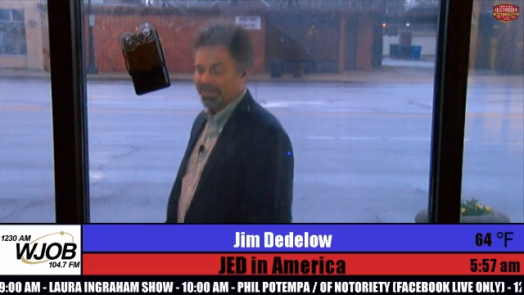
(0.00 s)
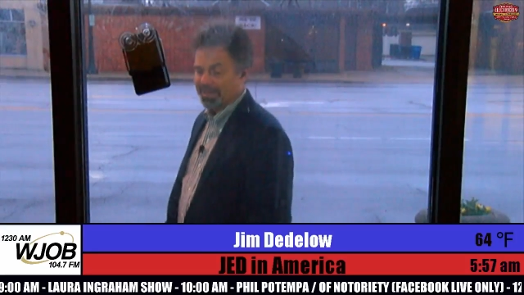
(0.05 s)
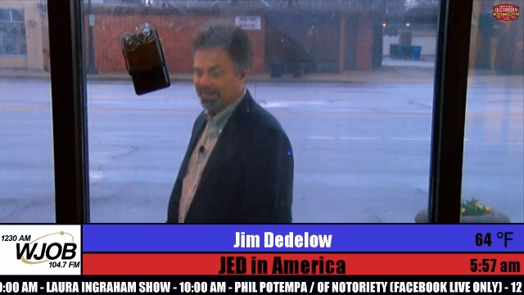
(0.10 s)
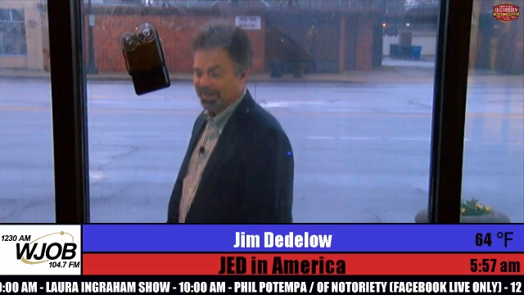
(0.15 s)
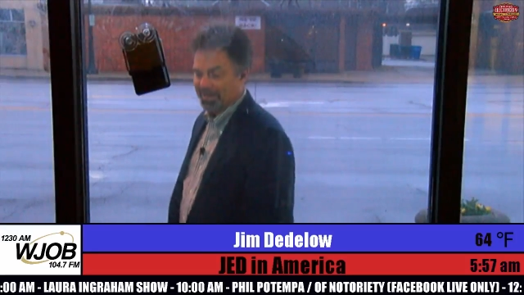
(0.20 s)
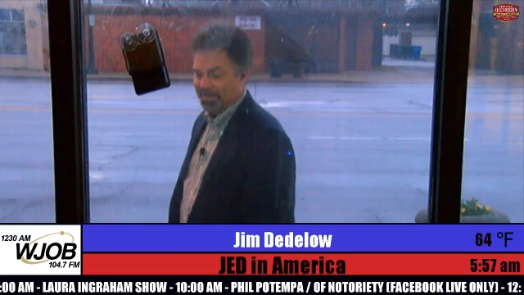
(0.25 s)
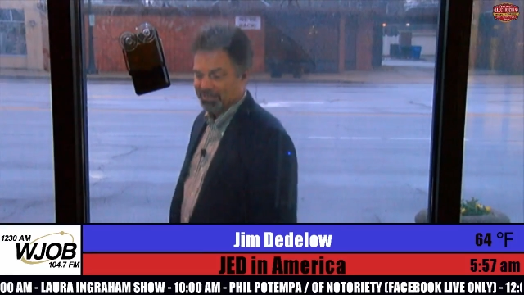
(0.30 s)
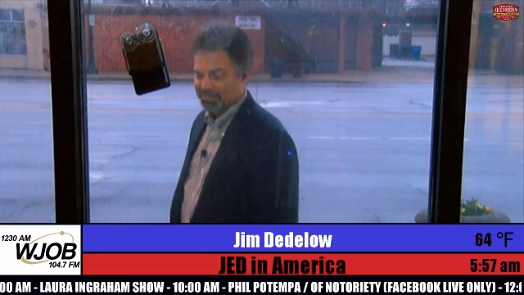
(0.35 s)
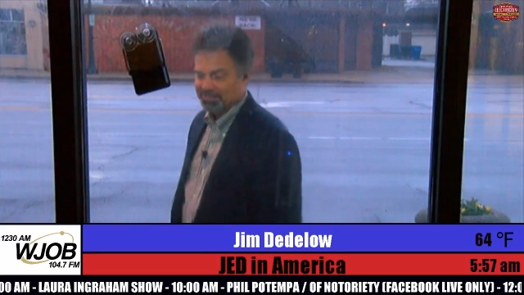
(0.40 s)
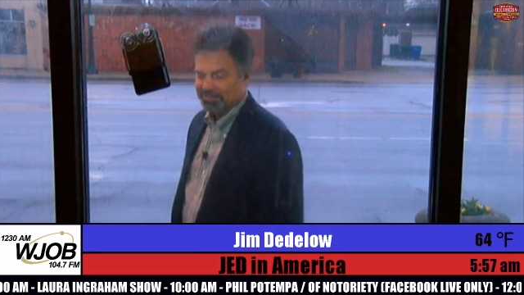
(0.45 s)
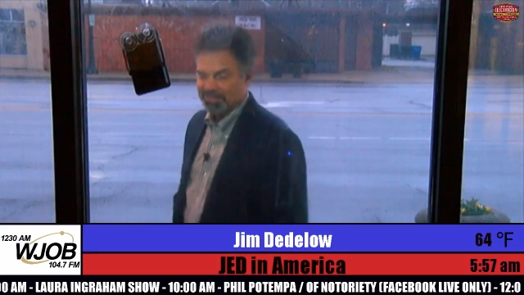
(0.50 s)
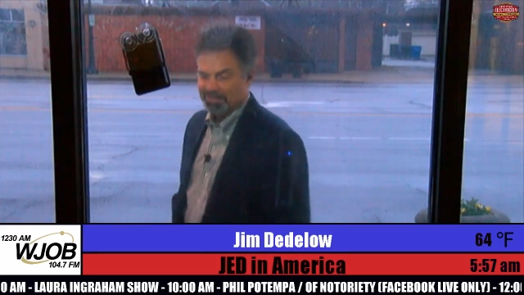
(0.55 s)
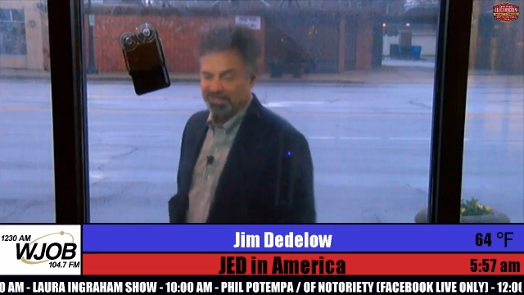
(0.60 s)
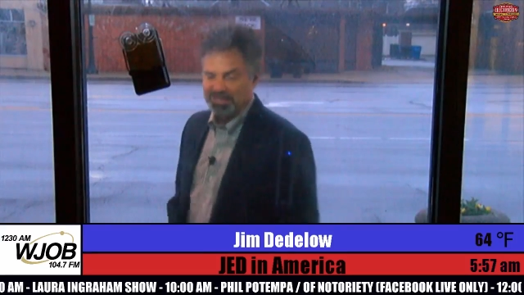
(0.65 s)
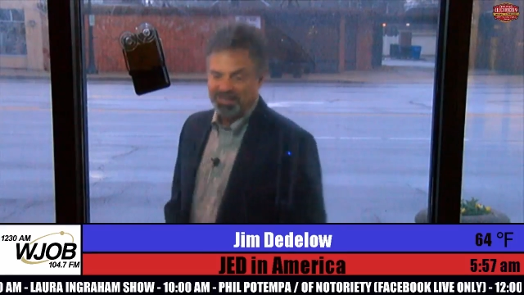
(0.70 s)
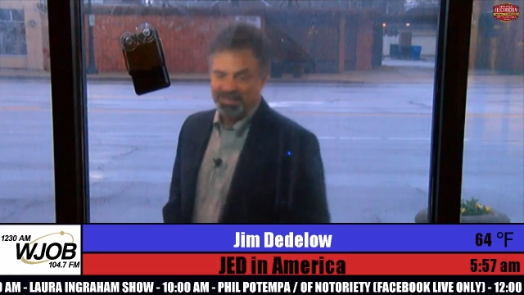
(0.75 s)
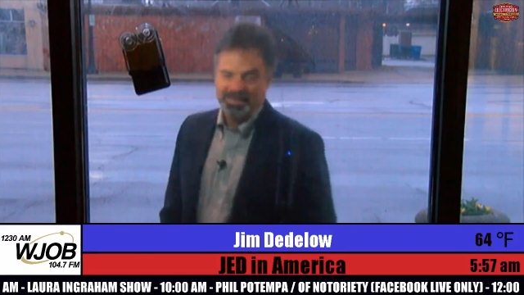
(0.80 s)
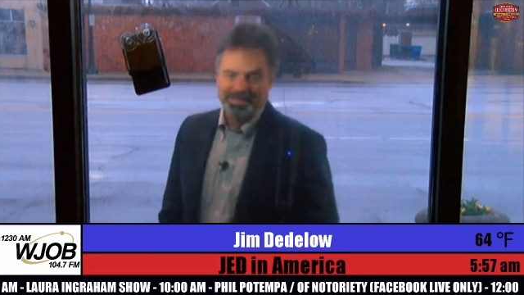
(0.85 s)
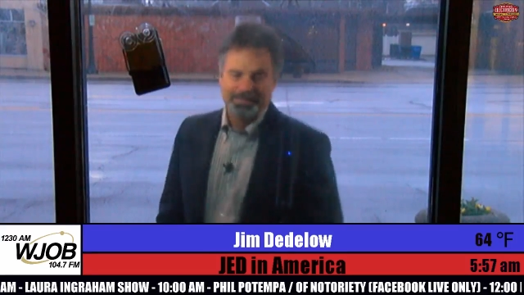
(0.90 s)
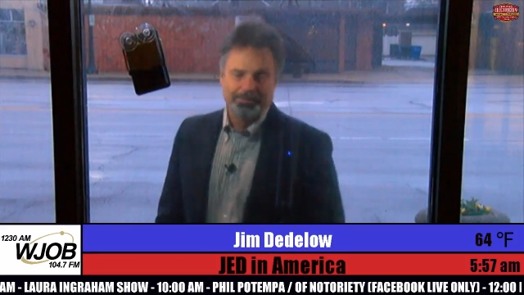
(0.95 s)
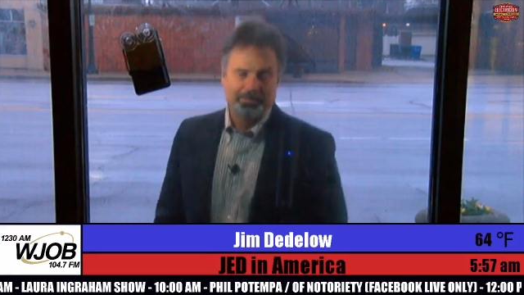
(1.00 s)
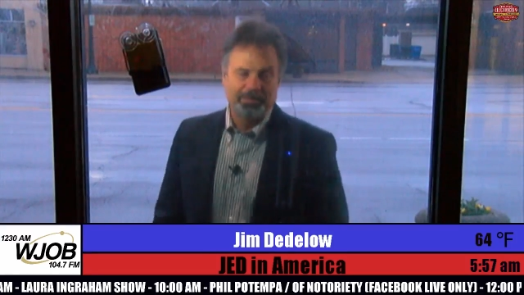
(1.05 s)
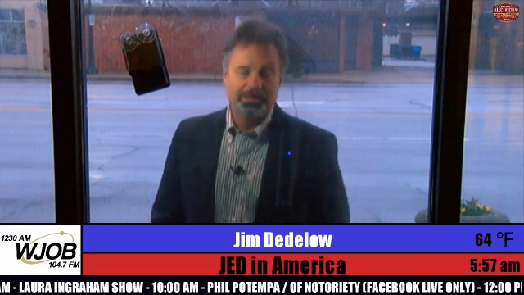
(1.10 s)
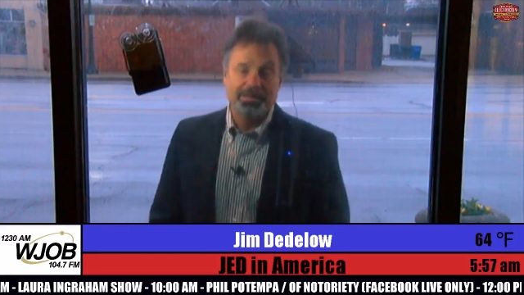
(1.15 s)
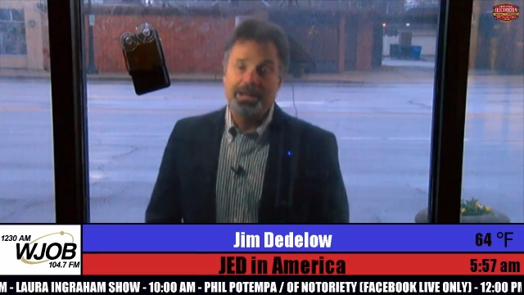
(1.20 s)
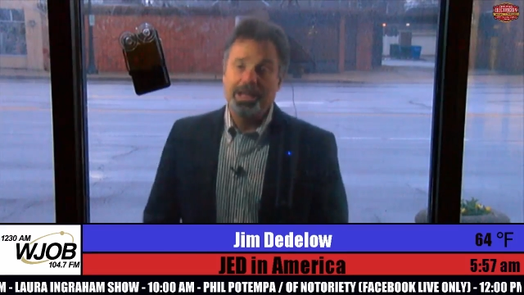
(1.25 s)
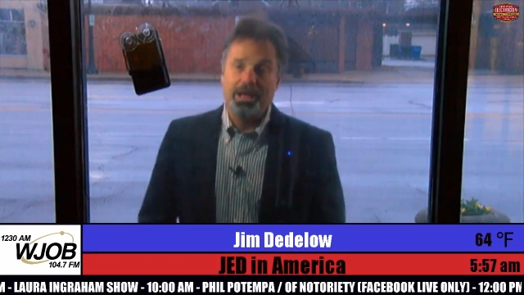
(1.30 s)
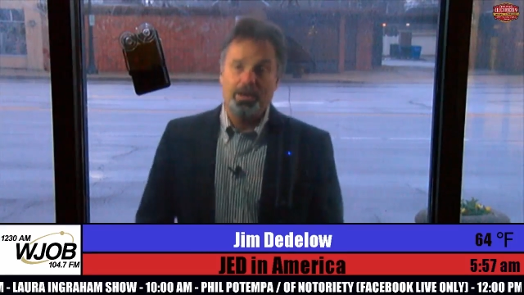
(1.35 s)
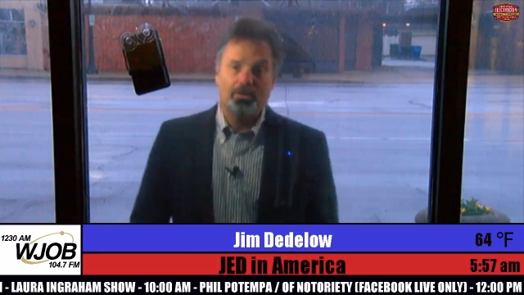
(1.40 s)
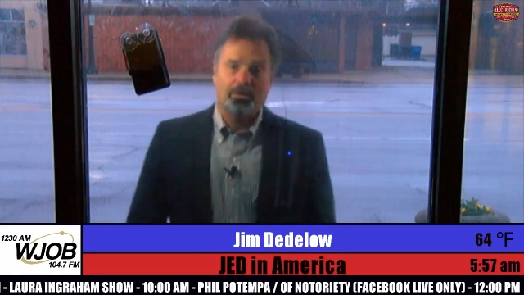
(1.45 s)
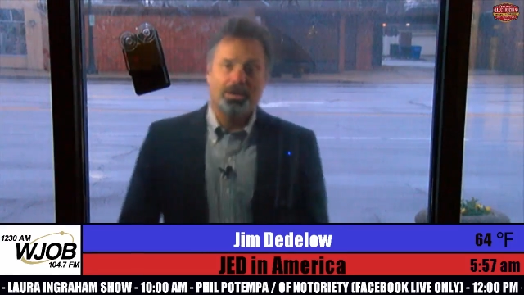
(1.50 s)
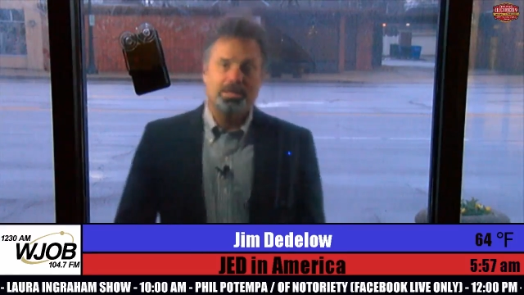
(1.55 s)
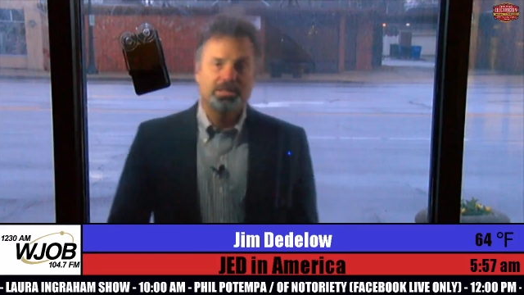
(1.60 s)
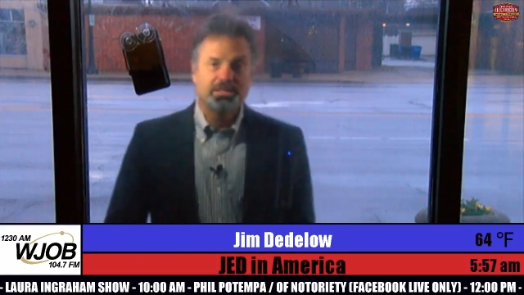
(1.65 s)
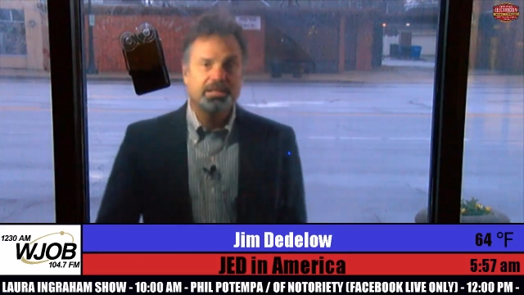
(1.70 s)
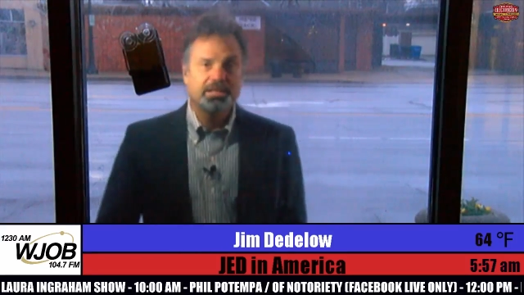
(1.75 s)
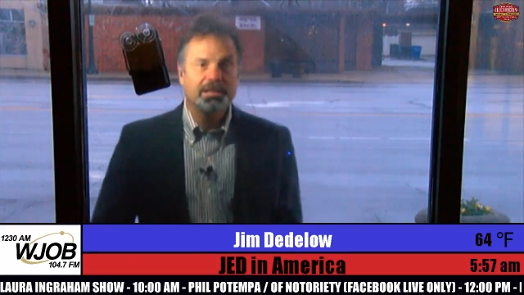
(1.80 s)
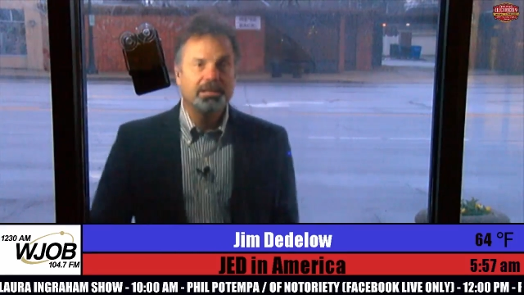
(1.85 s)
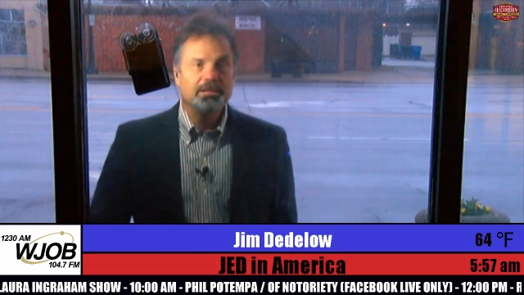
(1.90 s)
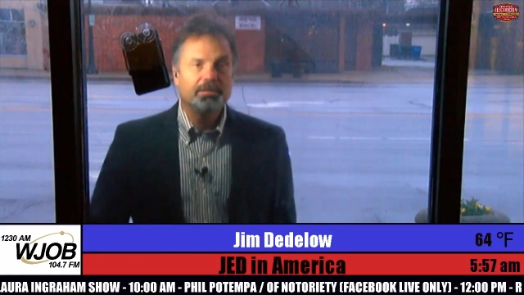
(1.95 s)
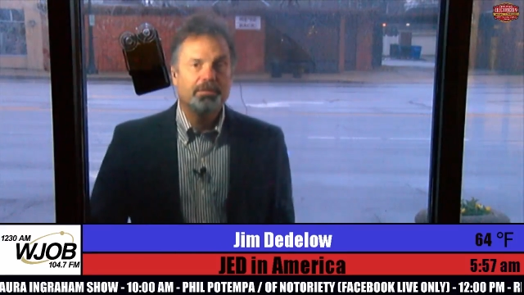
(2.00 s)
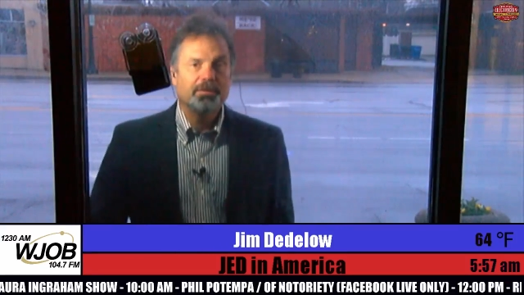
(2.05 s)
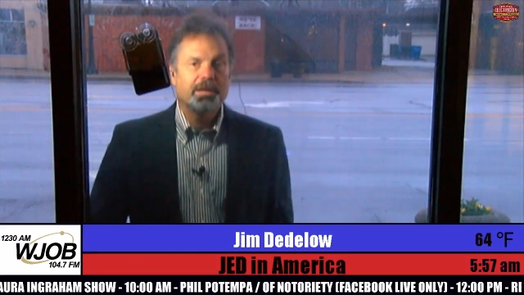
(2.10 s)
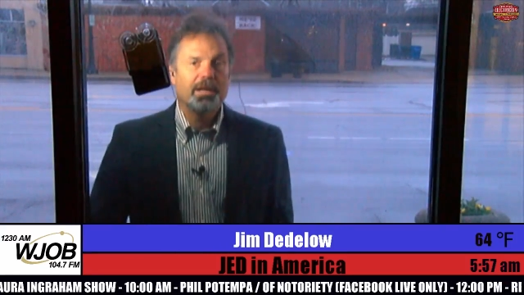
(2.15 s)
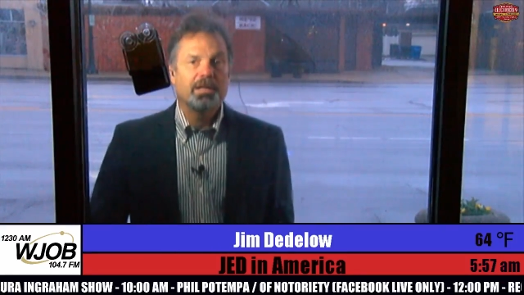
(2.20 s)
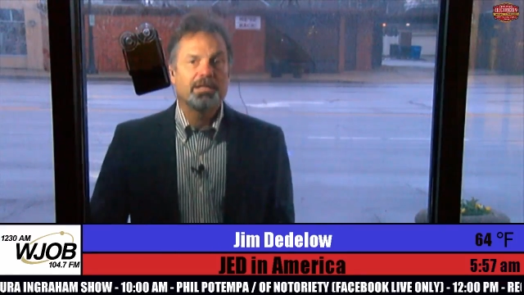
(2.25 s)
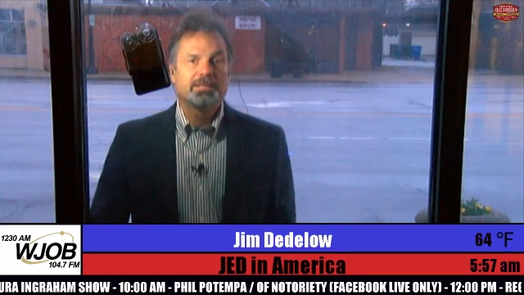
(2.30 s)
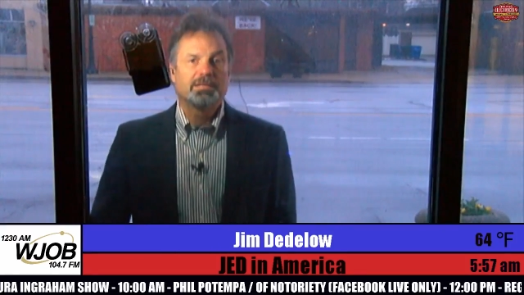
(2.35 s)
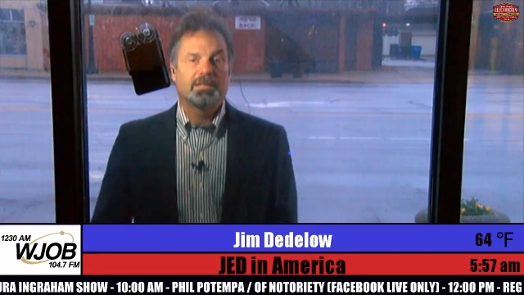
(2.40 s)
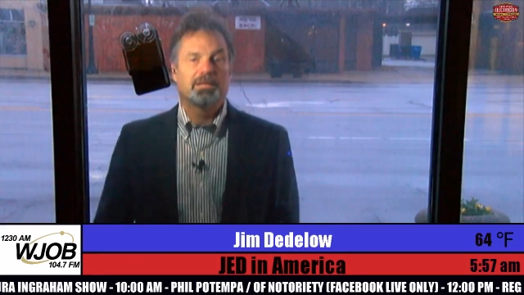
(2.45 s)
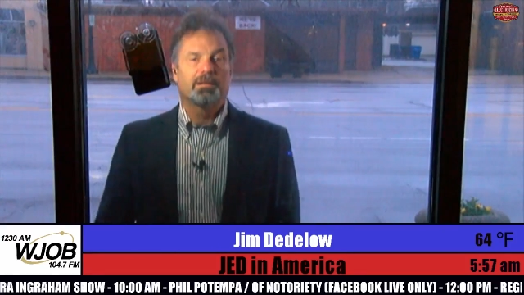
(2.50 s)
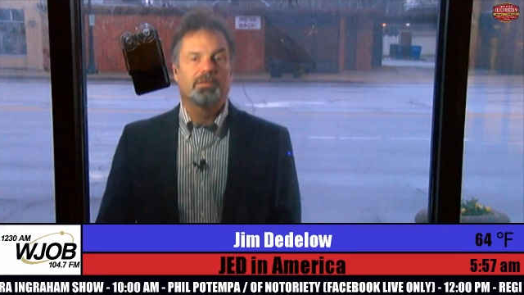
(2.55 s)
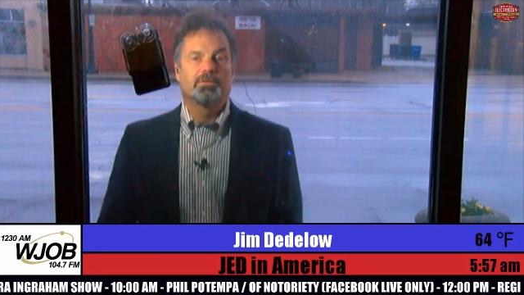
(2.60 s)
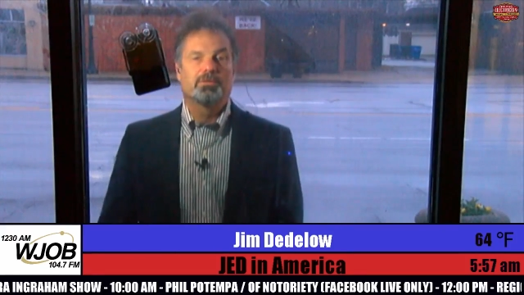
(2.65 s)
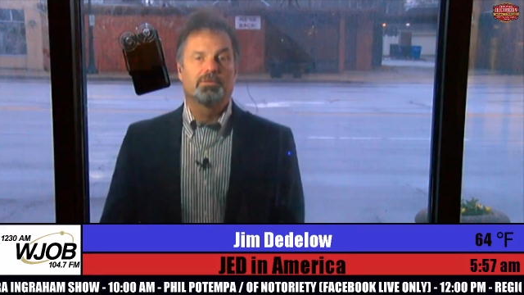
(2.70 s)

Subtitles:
And but now I see that